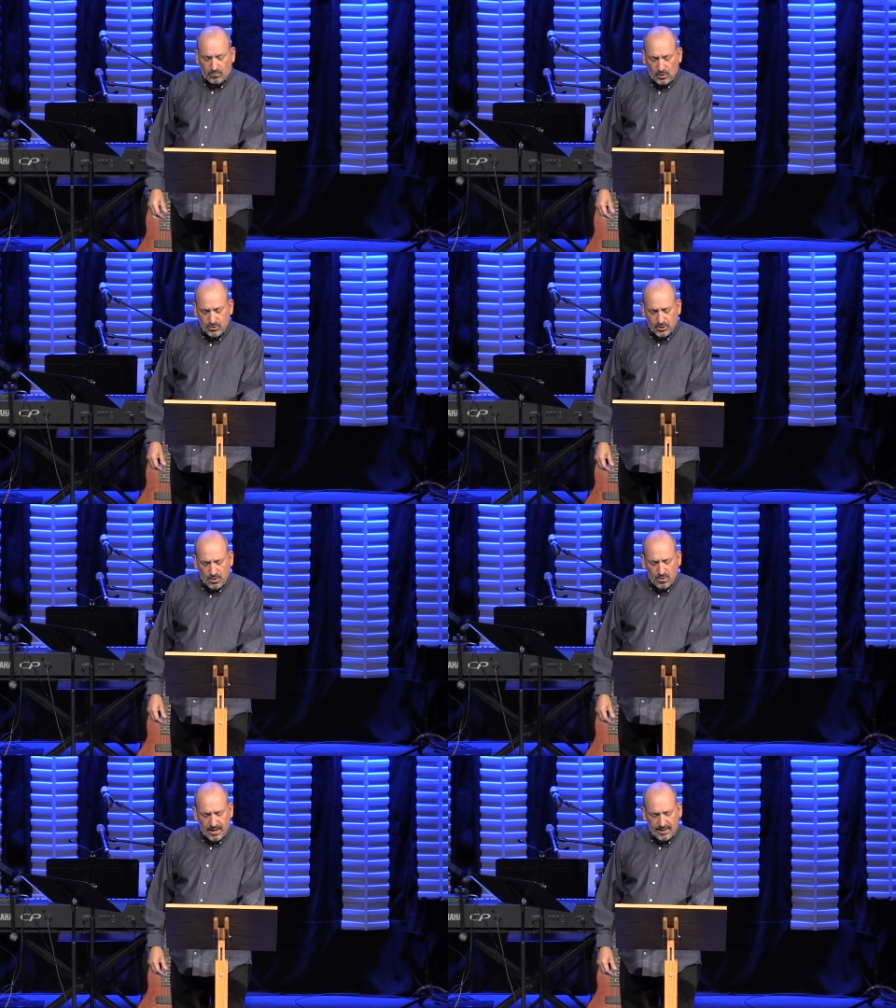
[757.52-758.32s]

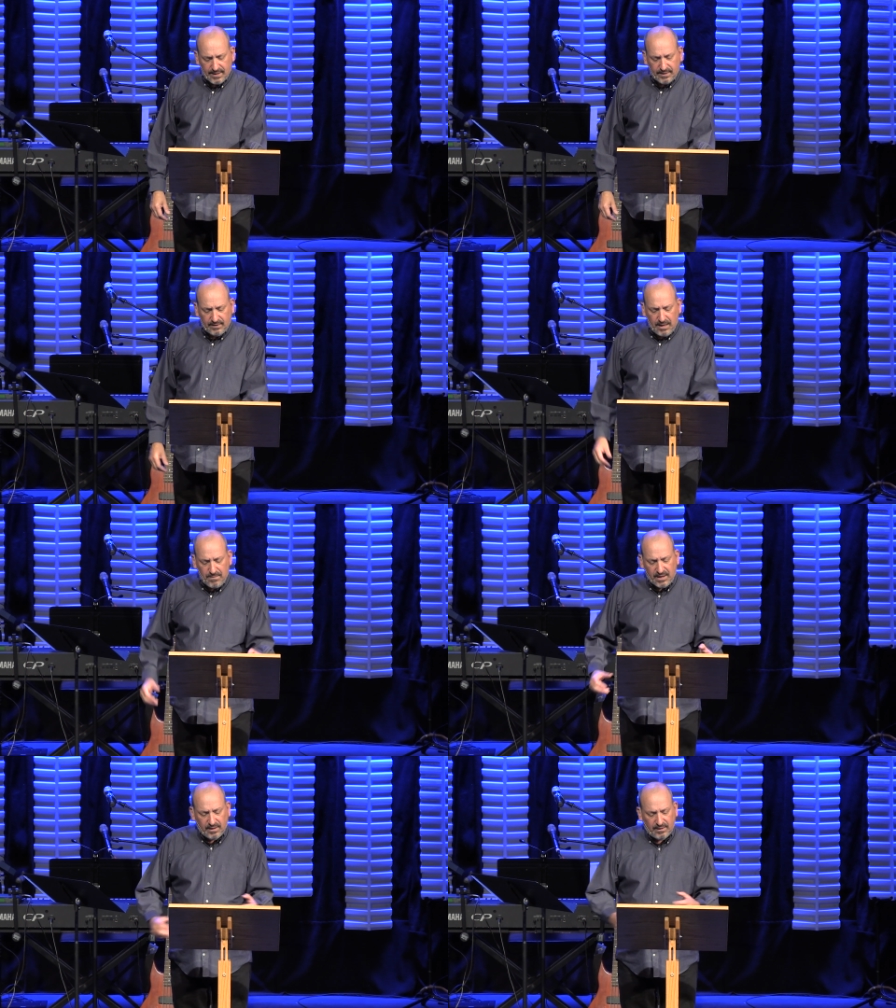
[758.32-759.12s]
so uh, let,
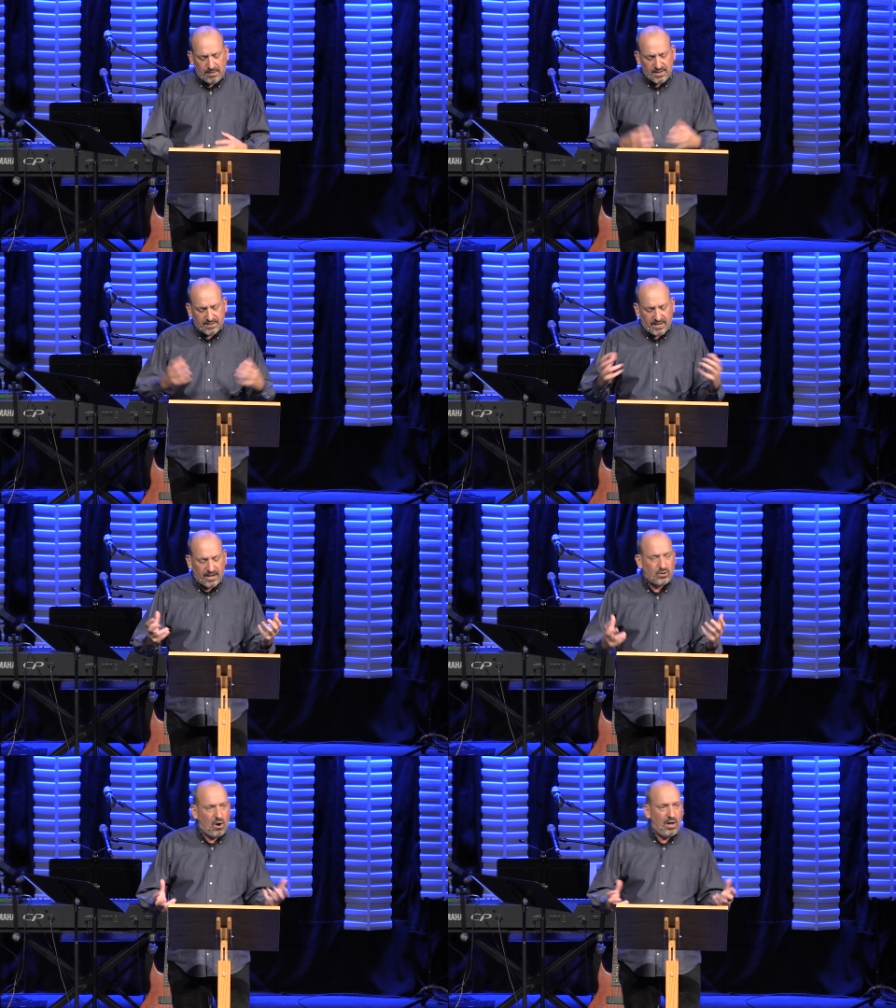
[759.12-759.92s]
me, let me
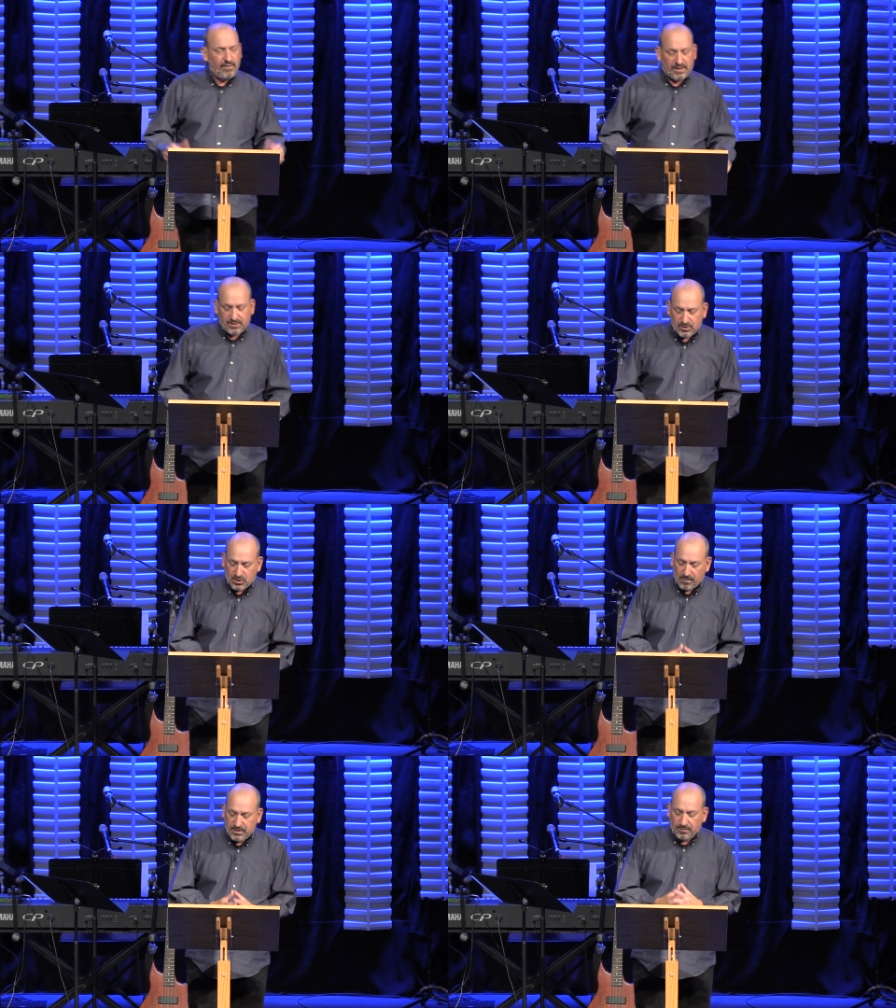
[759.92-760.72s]
say to all of us as
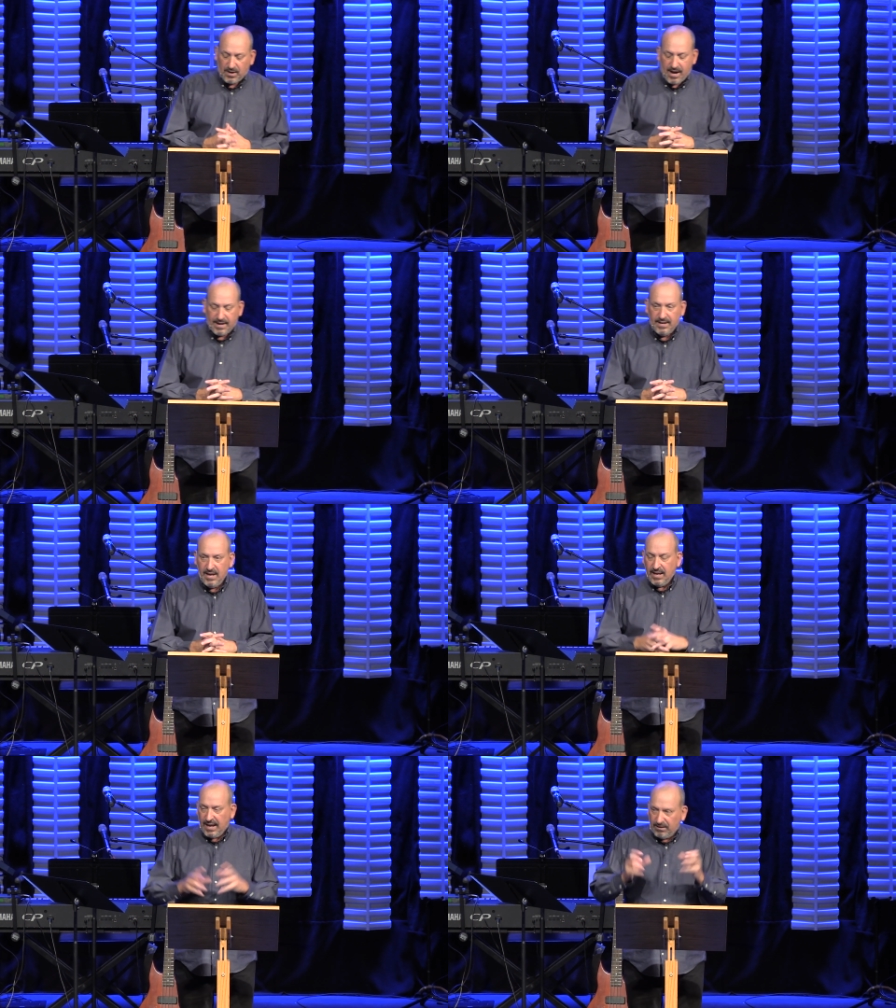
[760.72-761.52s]
servants of God,
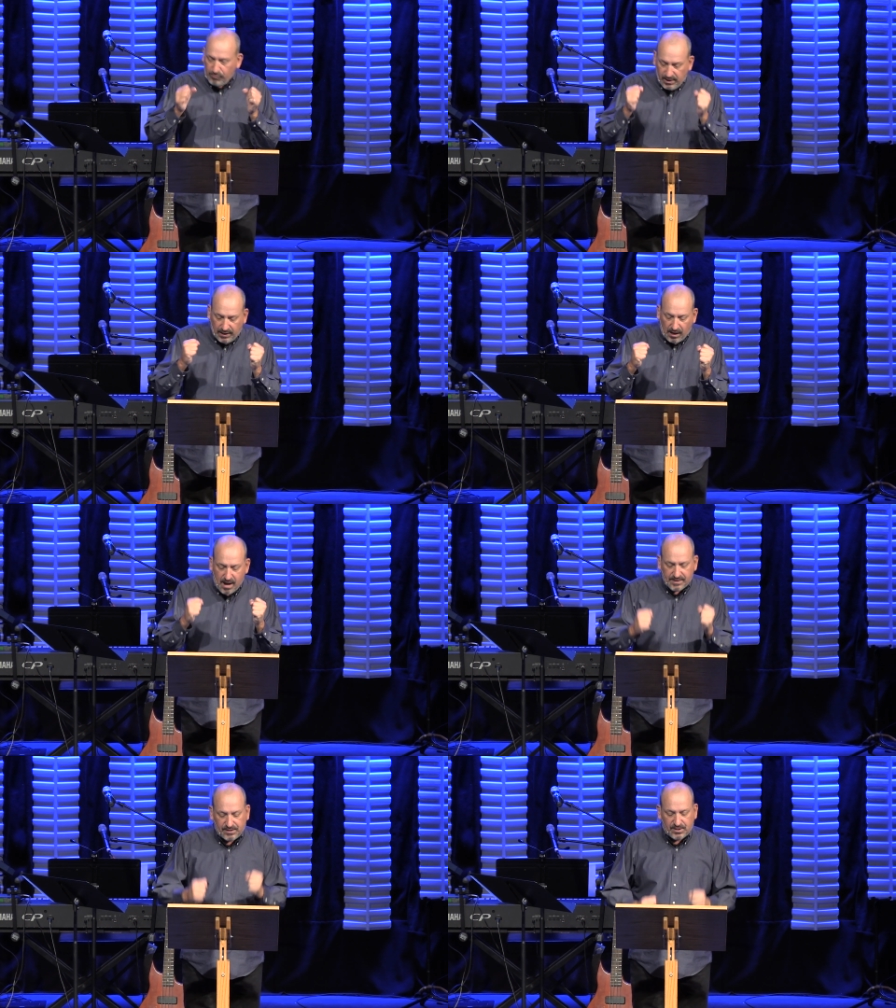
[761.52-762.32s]
and really
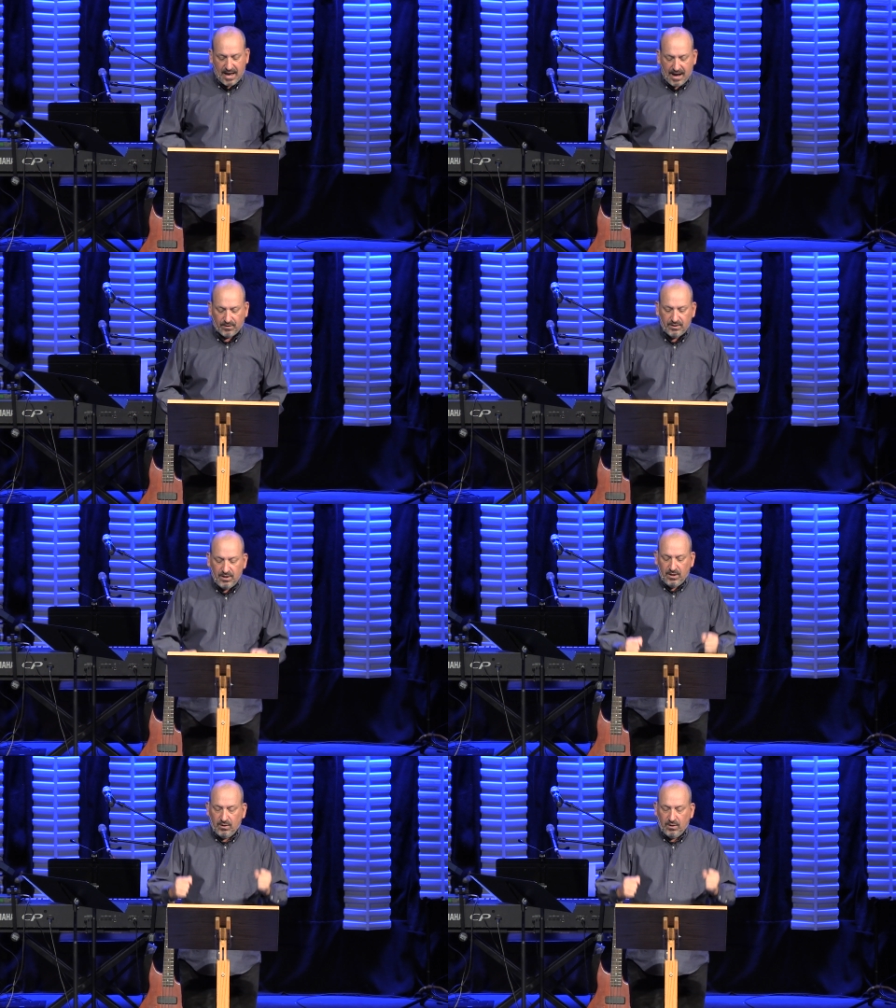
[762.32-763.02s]
lock this down.